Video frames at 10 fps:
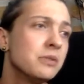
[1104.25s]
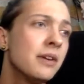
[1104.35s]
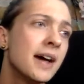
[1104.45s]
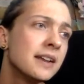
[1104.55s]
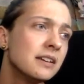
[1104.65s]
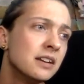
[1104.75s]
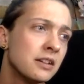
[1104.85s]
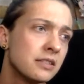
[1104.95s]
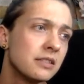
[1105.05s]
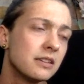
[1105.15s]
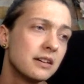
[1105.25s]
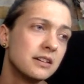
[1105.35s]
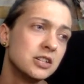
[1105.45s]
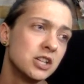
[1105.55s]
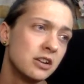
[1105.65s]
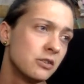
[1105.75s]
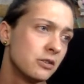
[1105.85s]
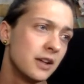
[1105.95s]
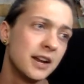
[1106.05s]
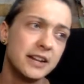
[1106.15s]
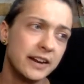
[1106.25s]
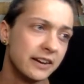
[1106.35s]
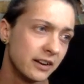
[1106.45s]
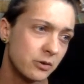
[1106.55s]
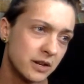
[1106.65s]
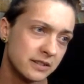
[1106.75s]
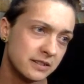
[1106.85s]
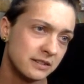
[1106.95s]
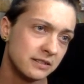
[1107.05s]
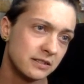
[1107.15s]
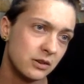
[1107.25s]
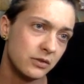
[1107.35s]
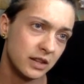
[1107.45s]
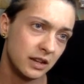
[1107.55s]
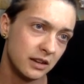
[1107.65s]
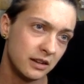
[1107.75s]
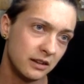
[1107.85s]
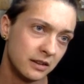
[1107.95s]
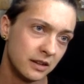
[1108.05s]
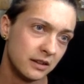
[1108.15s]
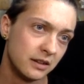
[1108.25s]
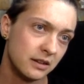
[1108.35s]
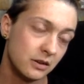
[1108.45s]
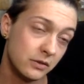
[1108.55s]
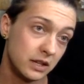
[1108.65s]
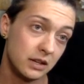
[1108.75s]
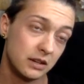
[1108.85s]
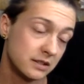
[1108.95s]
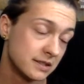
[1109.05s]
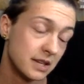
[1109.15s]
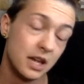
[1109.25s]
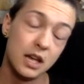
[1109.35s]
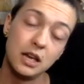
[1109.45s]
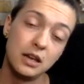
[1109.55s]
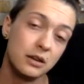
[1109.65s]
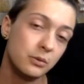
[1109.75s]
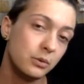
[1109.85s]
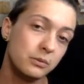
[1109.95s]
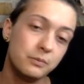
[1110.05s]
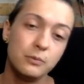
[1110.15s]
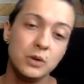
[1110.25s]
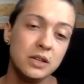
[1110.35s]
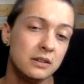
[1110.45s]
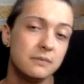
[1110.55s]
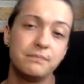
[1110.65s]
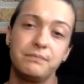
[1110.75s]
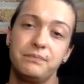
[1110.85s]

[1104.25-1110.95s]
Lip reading: We've had enough gender and identity crises over the years. We